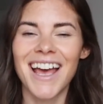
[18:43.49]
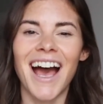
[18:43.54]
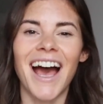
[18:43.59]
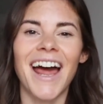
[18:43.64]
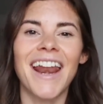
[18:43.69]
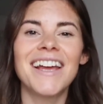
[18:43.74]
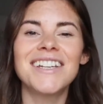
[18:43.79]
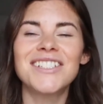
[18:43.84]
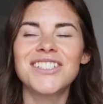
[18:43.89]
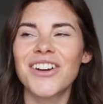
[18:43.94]

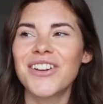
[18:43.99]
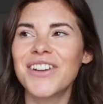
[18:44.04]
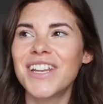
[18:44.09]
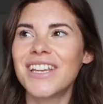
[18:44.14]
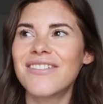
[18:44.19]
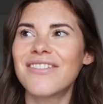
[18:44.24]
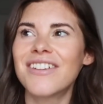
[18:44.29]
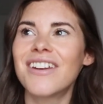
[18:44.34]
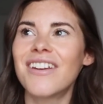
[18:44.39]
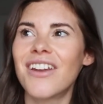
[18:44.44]
And I don't
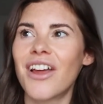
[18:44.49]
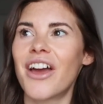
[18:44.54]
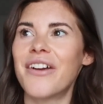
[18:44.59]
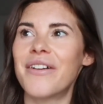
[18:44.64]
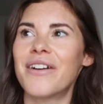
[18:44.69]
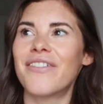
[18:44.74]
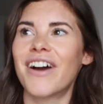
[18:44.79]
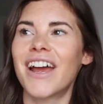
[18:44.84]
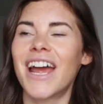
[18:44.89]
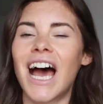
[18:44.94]
even know
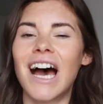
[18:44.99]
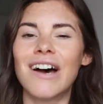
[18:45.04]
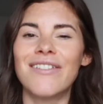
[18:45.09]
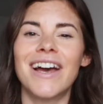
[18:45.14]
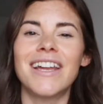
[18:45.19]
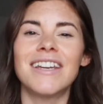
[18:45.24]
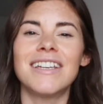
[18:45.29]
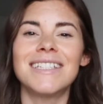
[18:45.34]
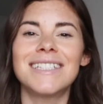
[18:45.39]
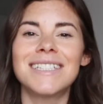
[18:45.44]
if I have
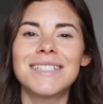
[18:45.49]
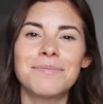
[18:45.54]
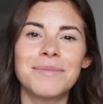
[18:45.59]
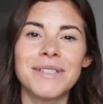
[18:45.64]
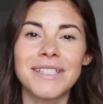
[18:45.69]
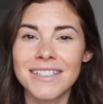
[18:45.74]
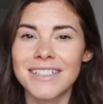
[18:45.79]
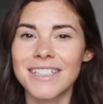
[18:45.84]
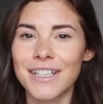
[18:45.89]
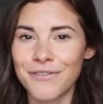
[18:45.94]
any
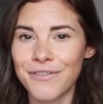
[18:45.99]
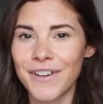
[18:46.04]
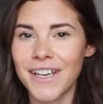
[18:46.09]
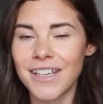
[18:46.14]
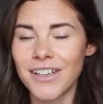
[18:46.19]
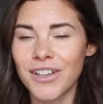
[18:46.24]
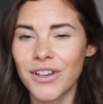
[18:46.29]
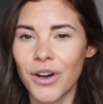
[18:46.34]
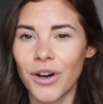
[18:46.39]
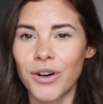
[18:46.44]

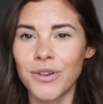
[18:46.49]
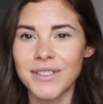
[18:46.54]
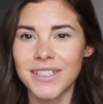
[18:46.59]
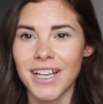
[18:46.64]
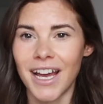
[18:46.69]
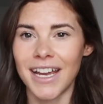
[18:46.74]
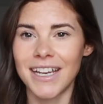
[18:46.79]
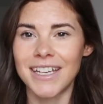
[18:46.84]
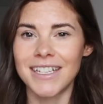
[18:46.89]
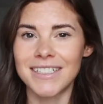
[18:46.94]
specific goals
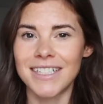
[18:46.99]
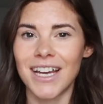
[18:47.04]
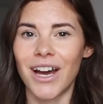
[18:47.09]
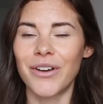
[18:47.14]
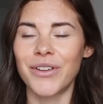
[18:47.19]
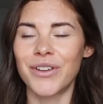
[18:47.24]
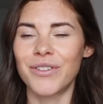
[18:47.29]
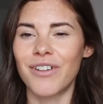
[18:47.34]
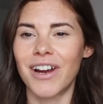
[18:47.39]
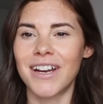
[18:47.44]
that I can tell
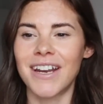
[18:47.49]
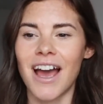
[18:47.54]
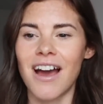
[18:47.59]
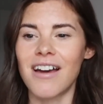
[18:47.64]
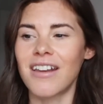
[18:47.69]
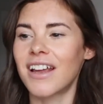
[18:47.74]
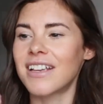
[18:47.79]
you right now,